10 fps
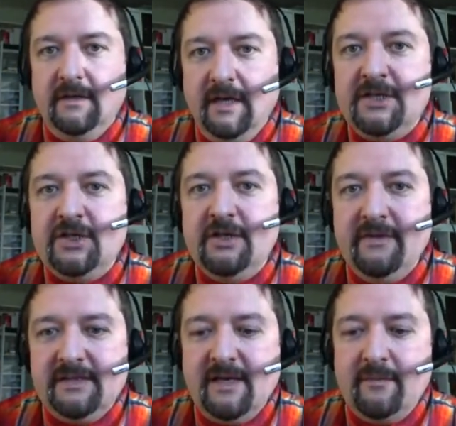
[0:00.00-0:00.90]

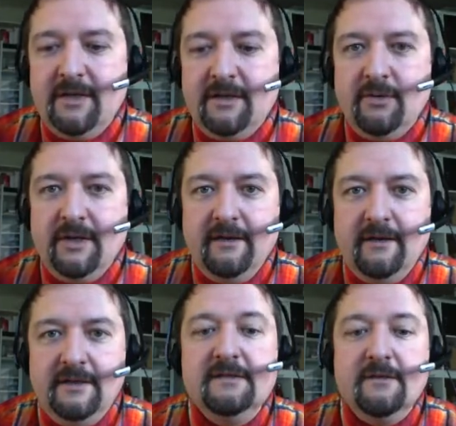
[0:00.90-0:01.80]
achieving something together
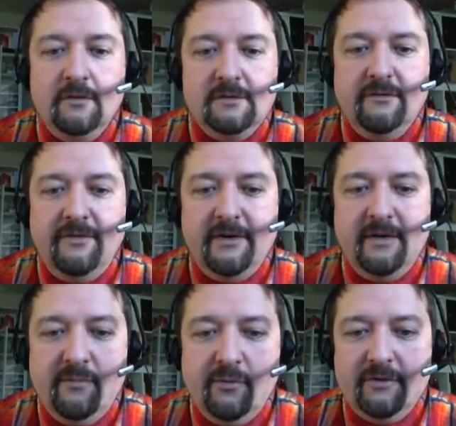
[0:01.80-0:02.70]
is also very
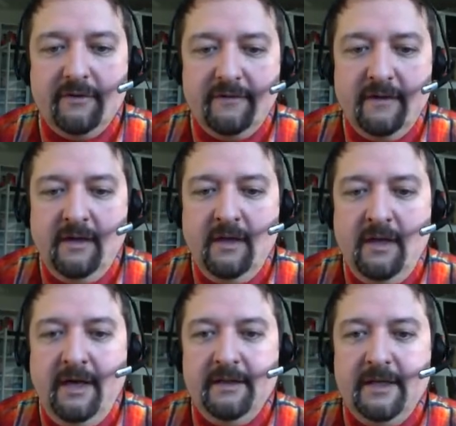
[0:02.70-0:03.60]
important.
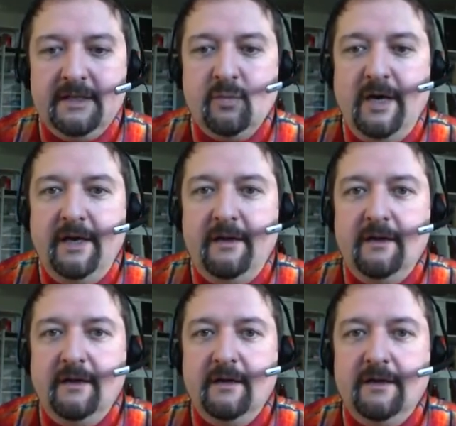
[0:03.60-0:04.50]
And that's
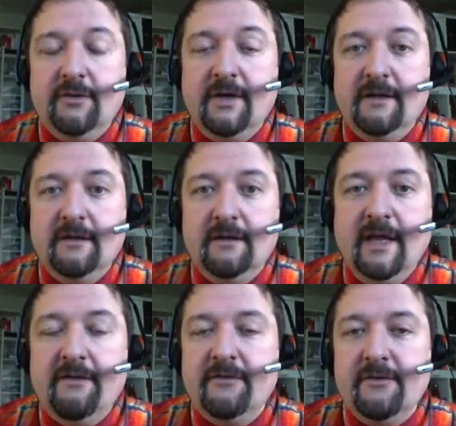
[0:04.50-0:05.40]
why you can
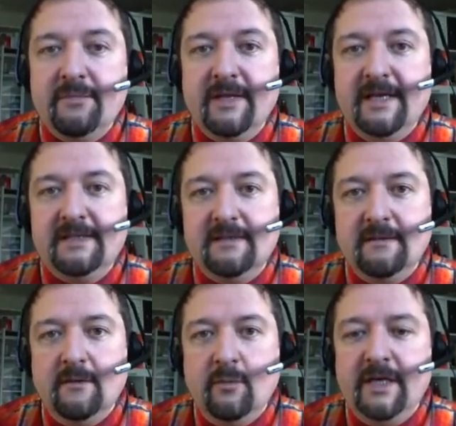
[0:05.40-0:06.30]
never replace
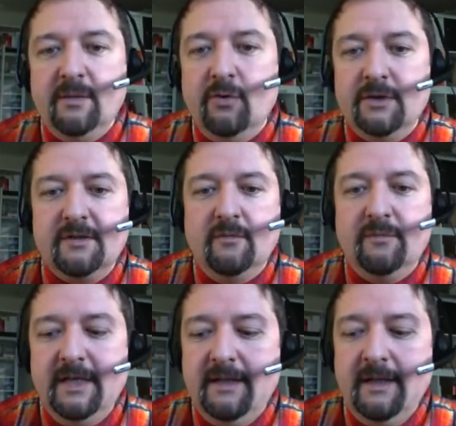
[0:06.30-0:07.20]
whiteboards
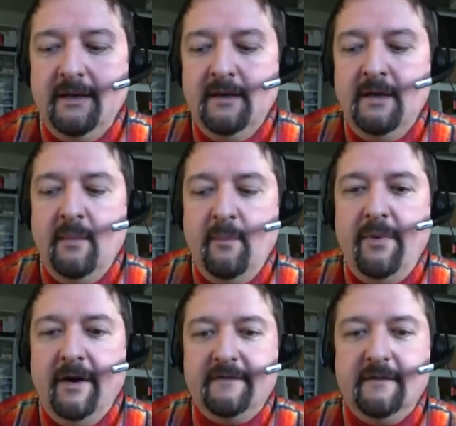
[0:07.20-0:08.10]
completely.
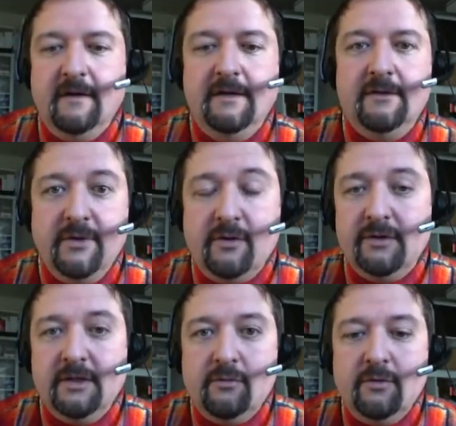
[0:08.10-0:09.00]
But in
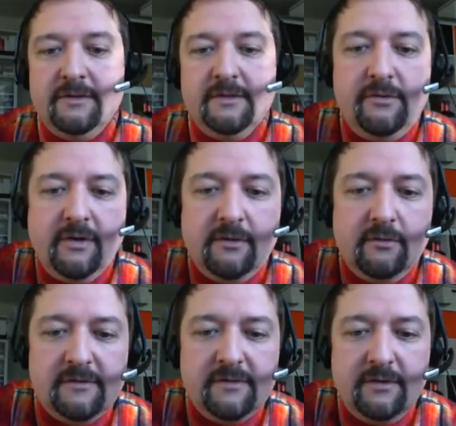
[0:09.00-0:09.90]
recorded courses, you can
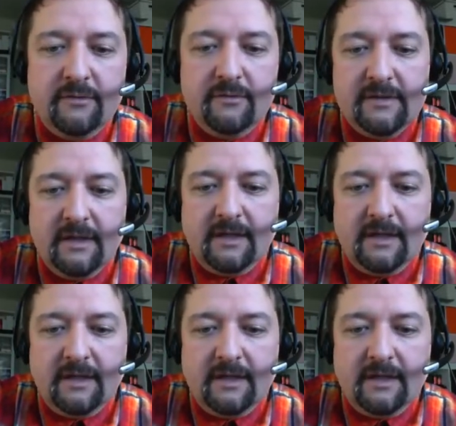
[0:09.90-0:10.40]
also use